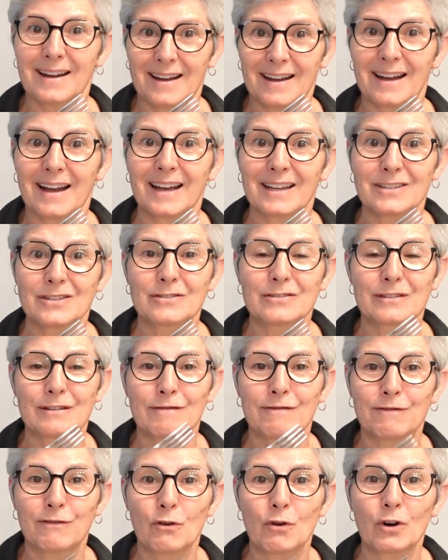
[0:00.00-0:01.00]
I used a
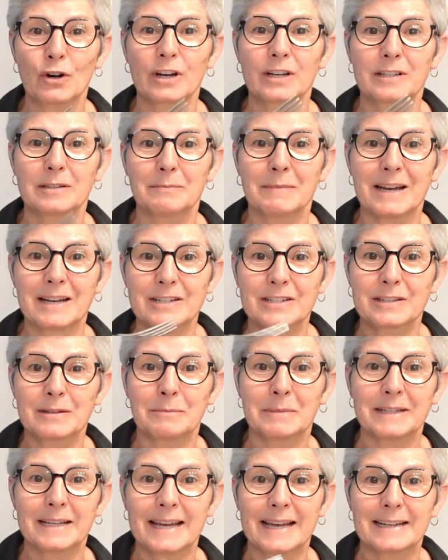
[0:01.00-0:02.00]
fork to mash the
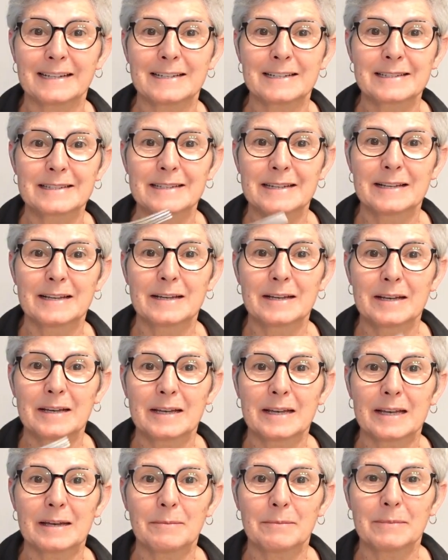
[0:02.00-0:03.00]
bananas.
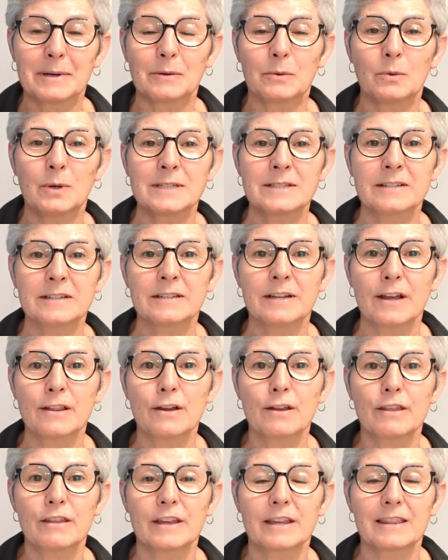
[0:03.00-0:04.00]
But what's
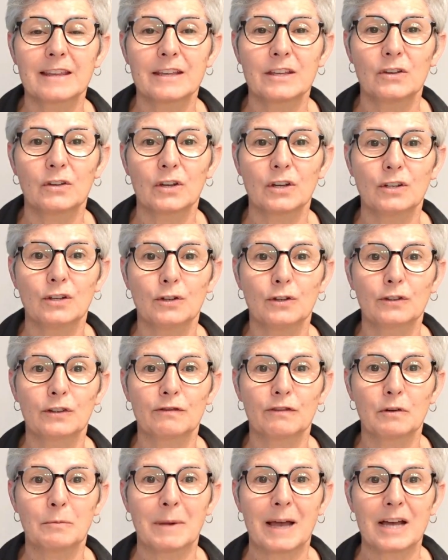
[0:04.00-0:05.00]
another thing that you can use
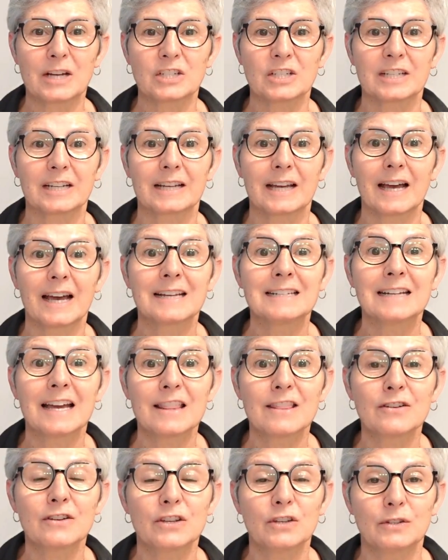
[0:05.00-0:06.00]
for mashing?
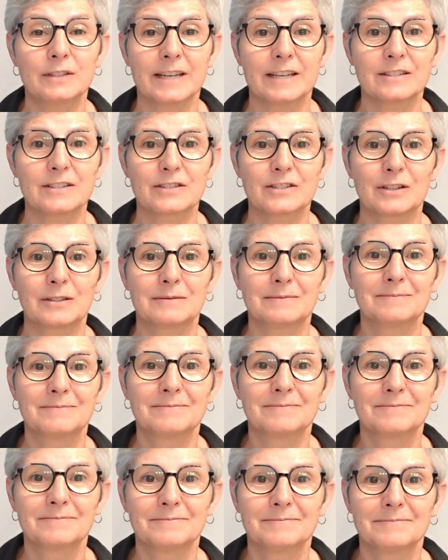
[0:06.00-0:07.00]
Another utensil.
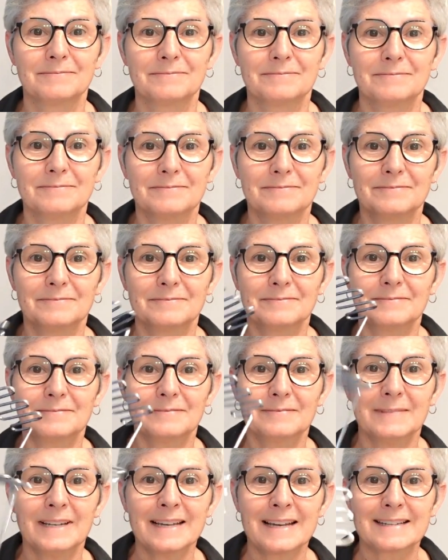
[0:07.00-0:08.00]

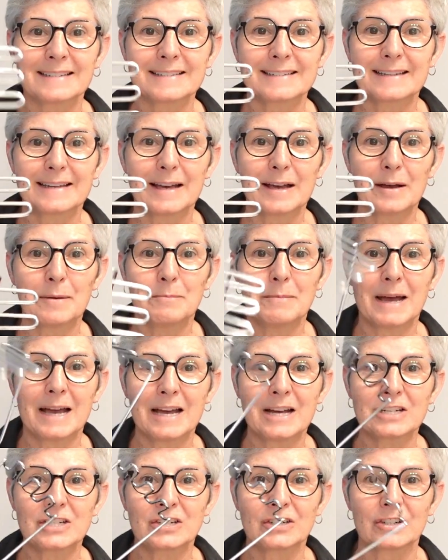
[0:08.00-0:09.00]
Yes, a
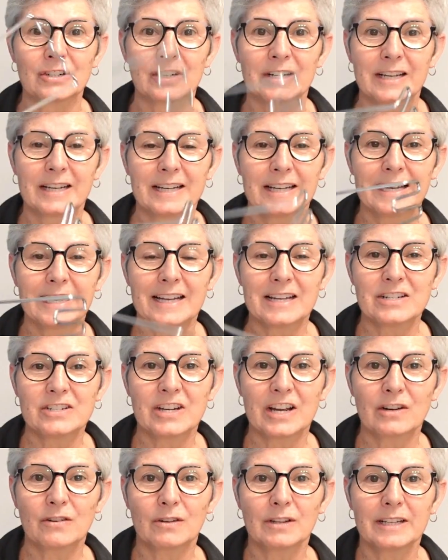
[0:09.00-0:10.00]
masher. And
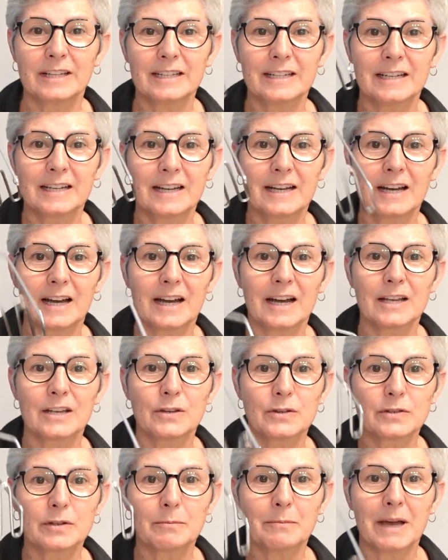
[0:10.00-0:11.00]
generally, I
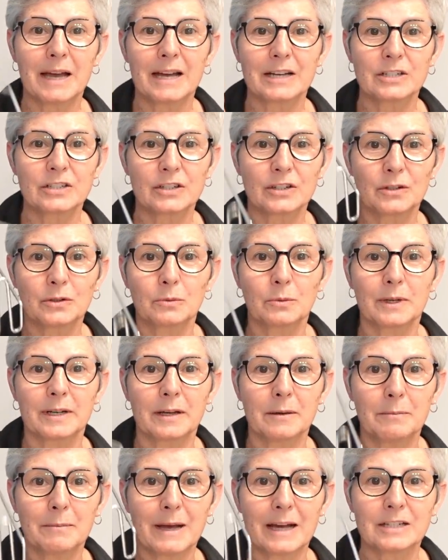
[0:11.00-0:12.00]
use a masher when
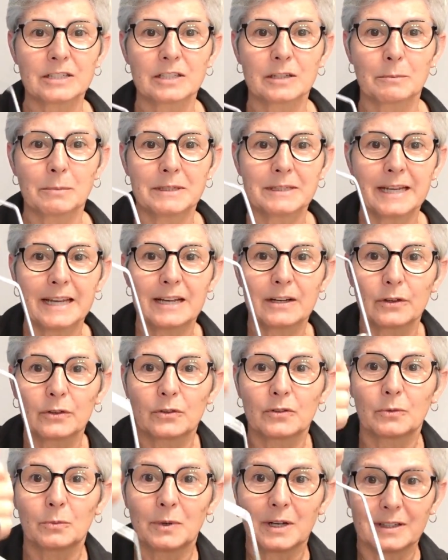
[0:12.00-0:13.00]
I'm mashing
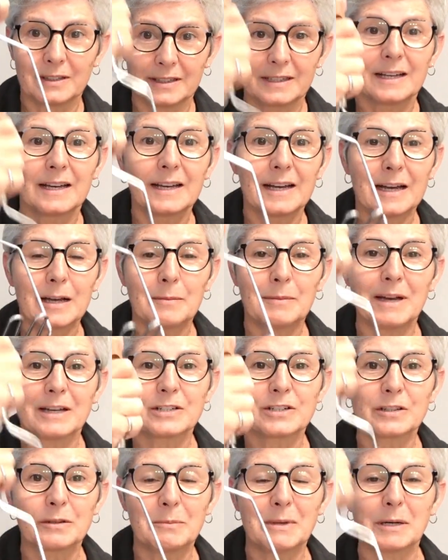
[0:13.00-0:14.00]
potatoes. Well, I
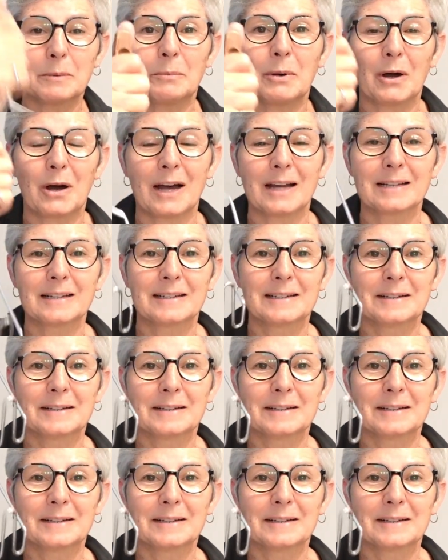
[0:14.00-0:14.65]
mash them in a pot.